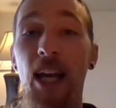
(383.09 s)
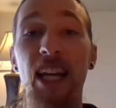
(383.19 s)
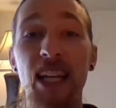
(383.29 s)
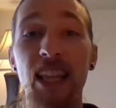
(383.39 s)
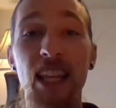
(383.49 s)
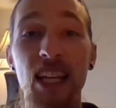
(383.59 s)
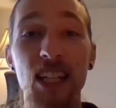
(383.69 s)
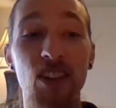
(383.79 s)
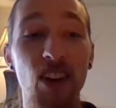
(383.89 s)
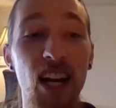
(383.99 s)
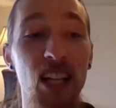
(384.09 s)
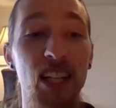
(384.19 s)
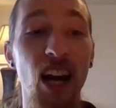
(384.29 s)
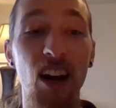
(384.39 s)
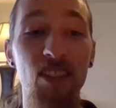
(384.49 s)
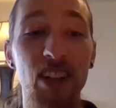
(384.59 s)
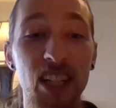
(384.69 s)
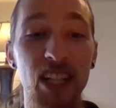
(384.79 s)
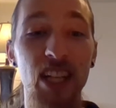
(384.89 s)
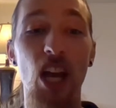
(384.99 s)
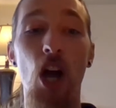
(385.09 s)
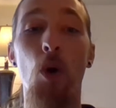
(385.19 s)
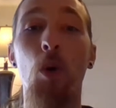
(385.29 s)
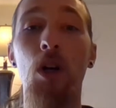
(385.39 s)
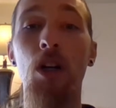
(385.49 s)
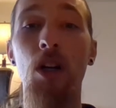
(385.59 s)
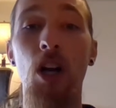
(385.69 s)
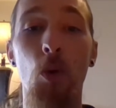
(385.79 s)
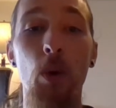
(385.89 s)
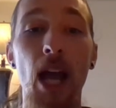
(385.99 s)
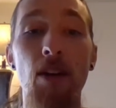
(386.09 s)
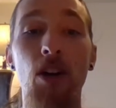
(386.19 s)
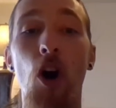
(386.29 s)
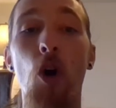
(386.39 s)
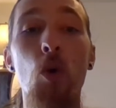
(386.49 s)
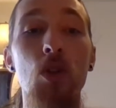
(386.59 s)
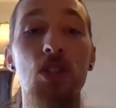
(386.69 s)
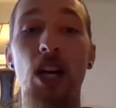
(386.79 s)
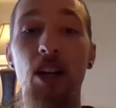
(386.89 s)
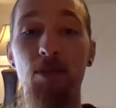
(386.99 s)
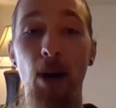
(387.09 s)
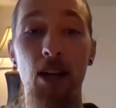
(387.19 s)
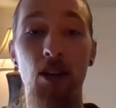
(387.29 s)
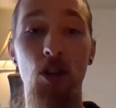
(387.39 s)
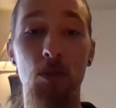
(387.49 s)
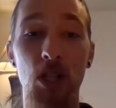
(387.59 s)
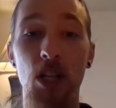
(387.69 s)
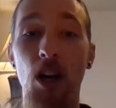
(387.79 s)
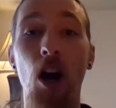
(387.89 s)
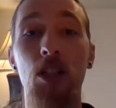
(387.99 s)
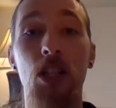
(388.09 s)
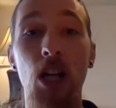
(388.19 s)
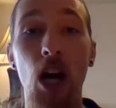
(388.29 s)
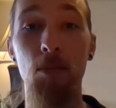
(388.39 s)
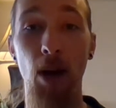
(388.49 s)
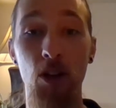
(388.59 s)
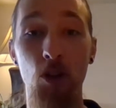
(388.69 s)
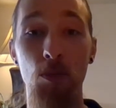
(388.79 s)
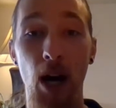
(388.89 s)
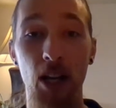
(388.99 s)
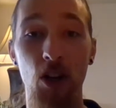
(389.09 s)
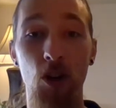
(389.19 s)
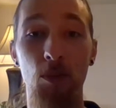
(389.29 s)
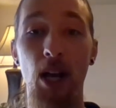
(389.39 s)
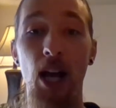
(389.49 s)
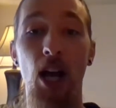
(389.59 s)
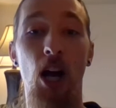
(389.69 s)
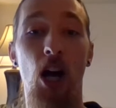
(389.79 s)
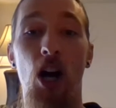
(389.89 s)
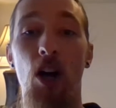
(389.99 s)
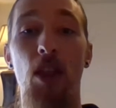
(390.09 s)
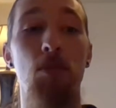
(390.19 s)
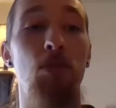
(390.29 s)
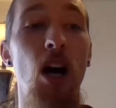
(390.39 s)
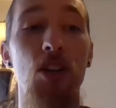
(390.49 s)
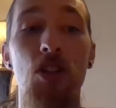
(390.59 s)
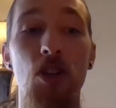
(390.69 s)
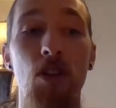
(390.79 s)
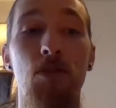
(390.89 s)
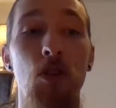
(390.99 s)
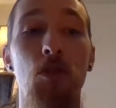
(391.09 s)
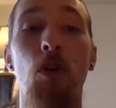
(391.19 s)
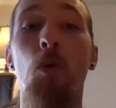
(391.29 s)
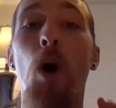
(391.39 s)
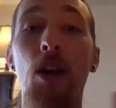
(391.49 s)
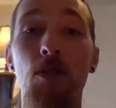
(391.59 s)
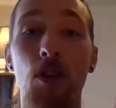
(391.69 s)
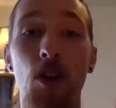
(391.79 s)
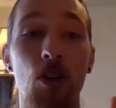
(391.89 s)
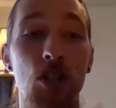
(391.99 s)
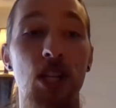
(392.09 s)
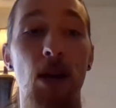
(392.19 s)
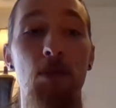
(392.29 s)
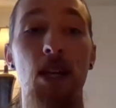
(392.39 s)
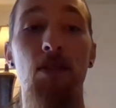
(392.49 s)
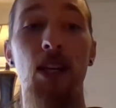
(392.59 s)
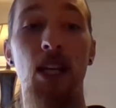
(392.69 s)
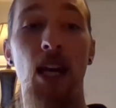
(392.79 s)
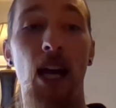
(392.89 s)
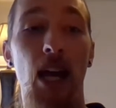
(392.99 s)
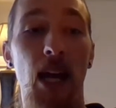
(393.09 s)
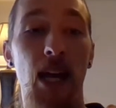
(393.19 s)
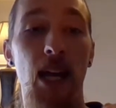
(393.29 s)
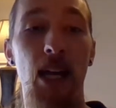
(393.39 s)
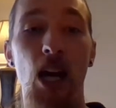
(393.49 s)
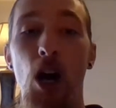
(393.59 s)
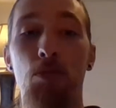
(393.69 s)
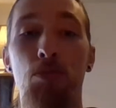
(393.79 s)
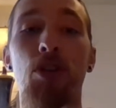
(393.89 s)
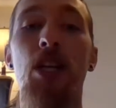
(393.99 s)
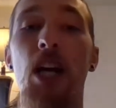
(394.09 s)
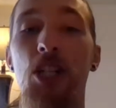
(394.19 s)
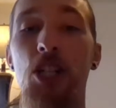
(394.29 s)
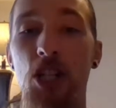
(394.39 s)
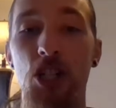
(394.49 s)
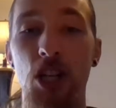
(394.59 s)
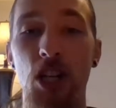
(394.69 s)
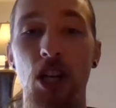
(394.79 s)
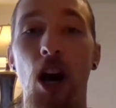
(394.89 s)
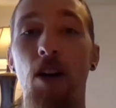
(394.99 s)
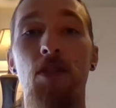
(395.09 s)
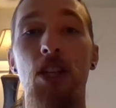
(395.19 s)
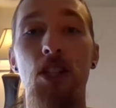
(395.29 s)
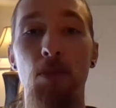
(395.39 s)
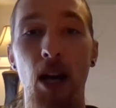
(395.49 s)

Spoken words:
anything directly, not really. We have our own set of microbes in our gut microbiome. They process our food for one further step, giving a pre-digestion of these